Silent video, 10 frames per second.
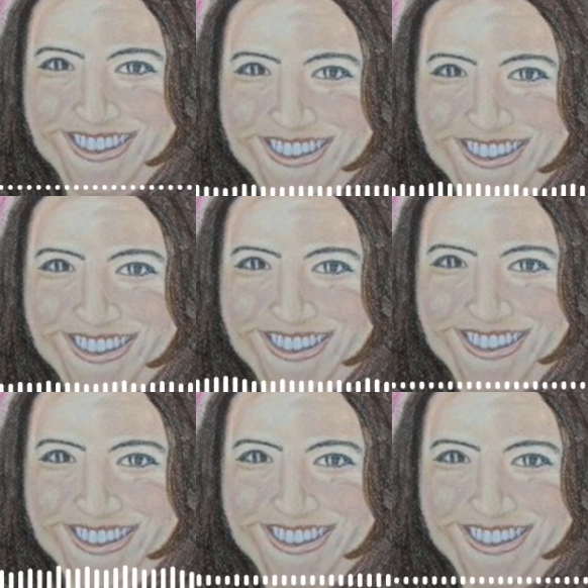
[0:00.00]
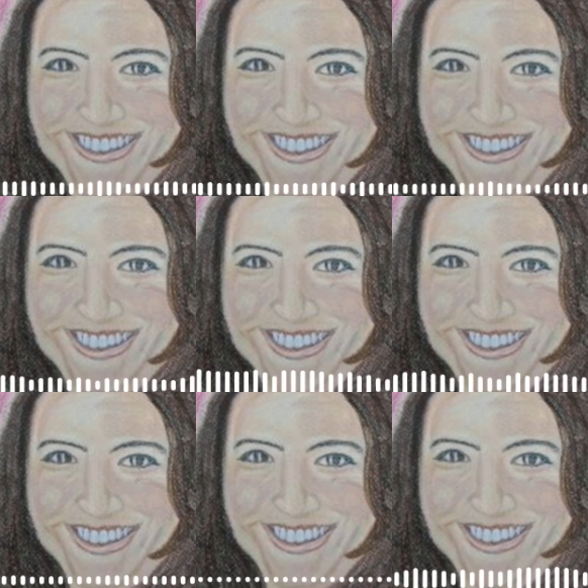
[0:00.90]
Crystals like
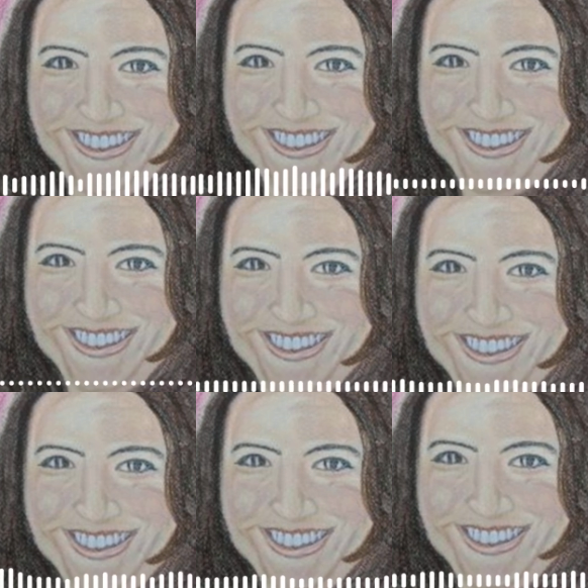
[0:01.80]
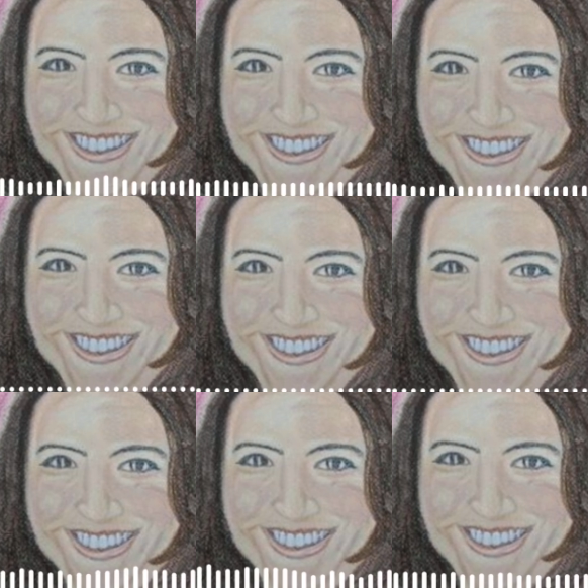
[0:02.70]
citrine and carnelian
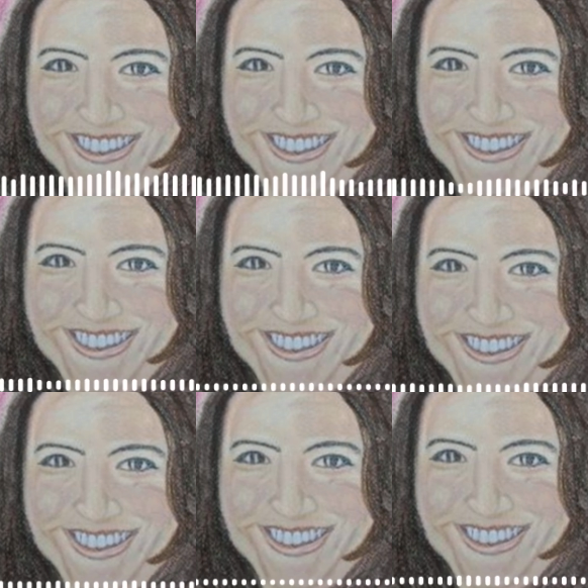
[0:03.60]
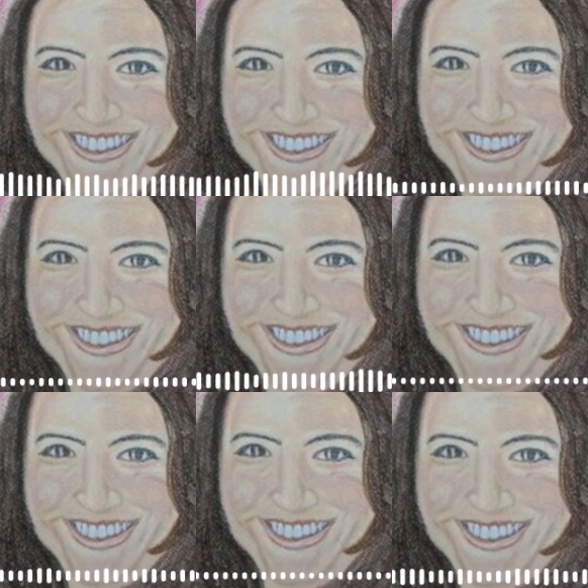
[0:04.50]
are renowned for their power to
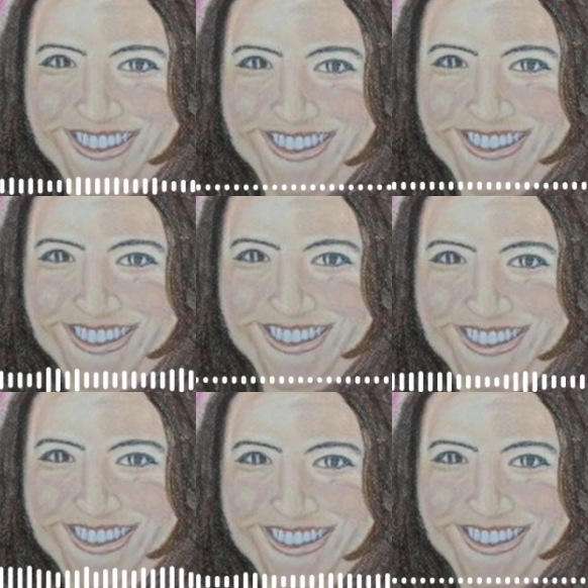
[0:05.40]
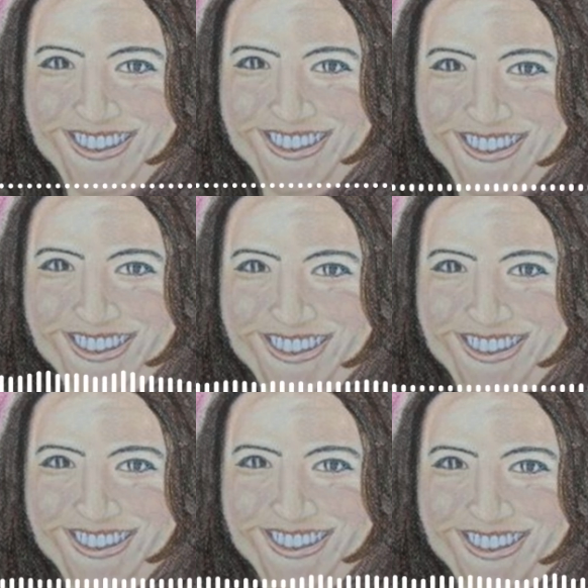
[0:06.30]
ignite self-confidence,
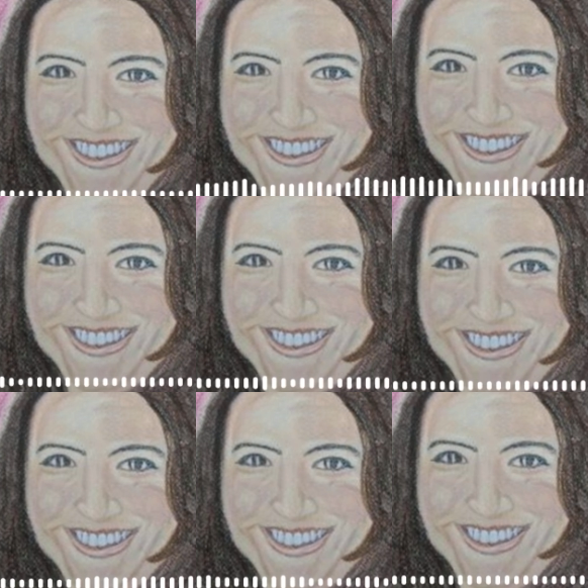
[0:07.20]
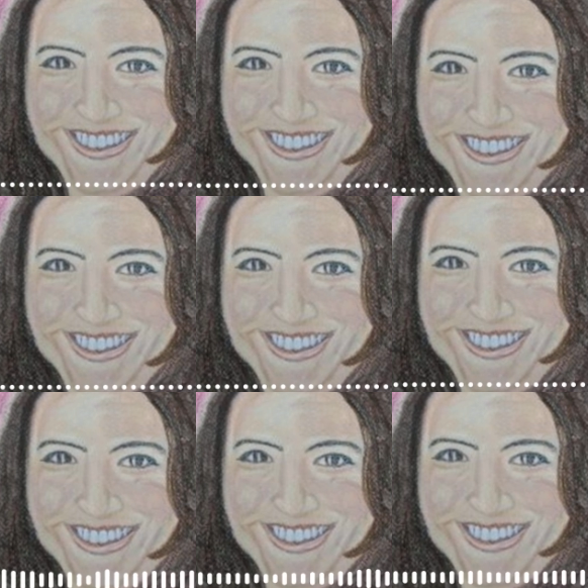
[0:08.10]
courage, and creativity.
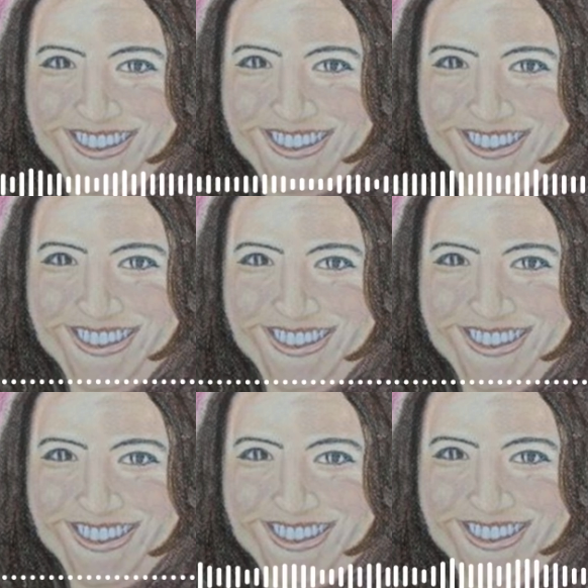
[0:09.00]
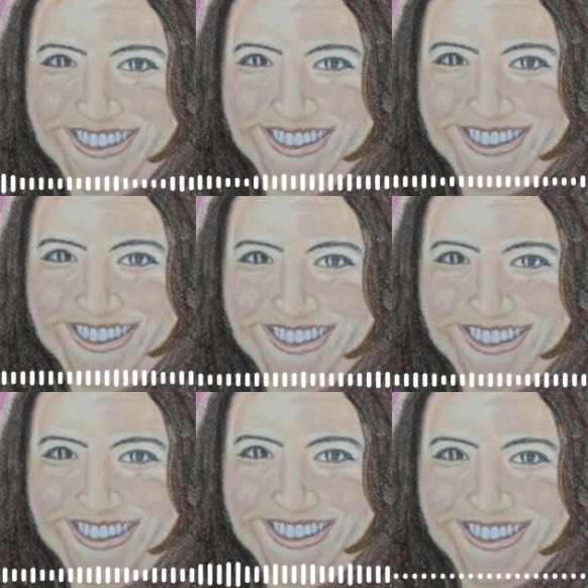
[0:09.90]
And an herb? How about some
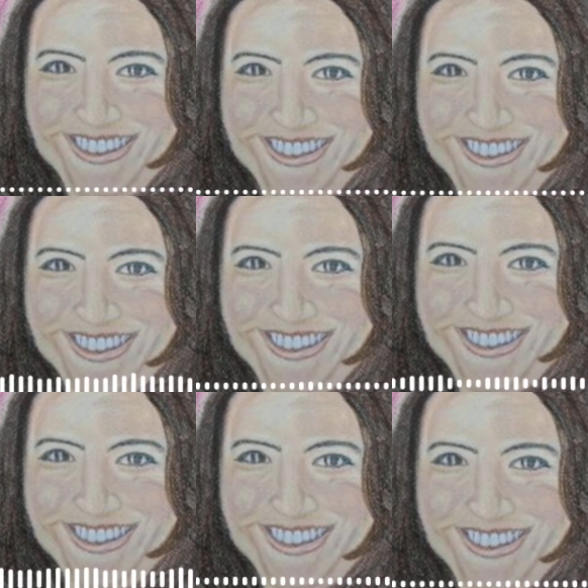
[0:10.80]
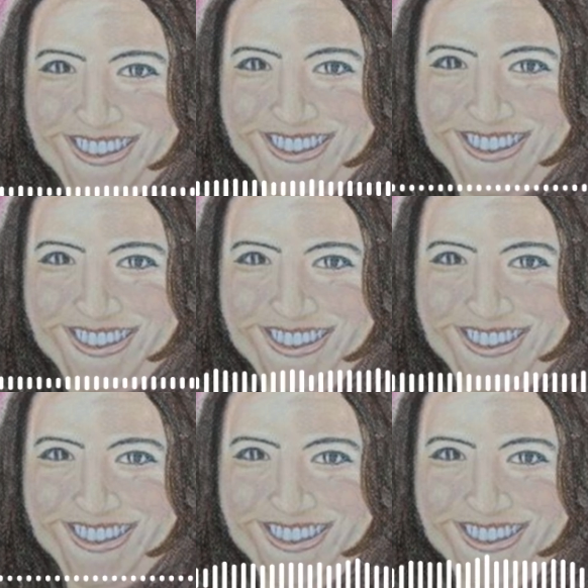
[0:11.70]
ginger root? It can help spark that inner
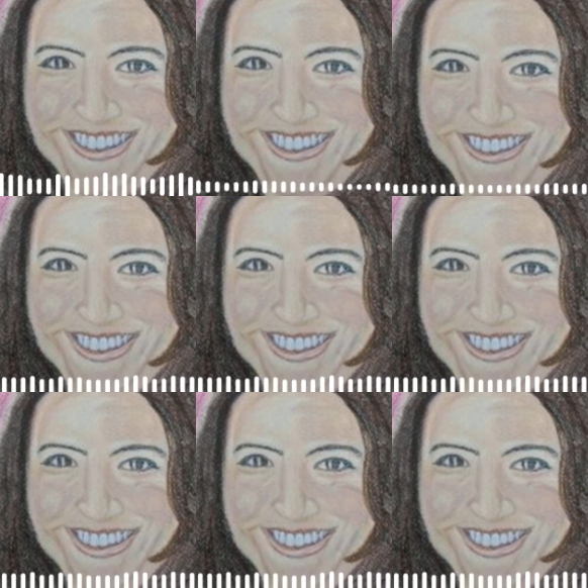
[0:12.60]
fire of